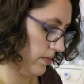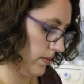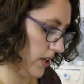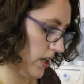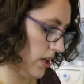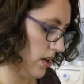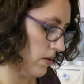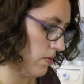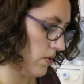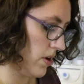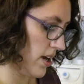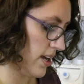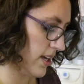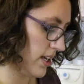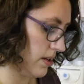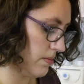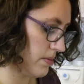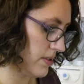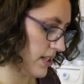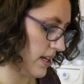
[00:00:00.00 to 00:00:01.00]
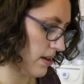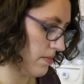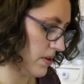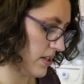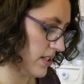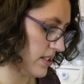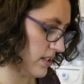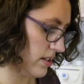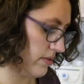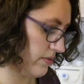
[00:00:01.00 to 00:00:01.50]
I don't know why I keep setting
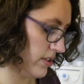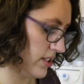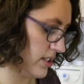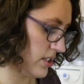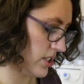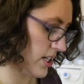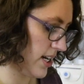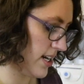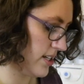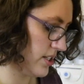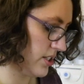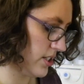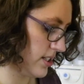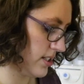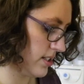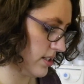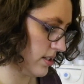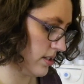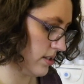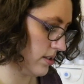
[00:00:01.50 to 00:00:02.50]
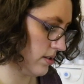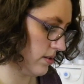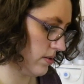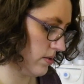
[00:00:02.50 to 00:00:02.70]
myself these challenges